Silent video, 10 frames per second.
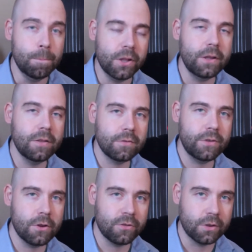Billions of
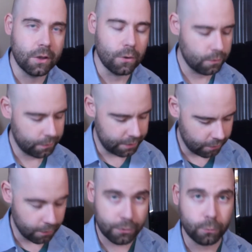years ago, the
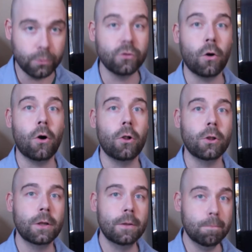Earth was
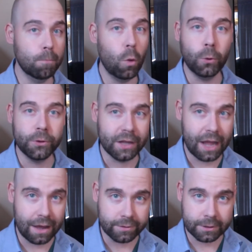all molten
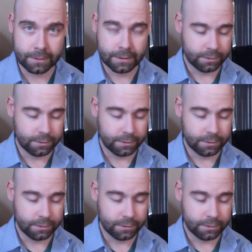lava,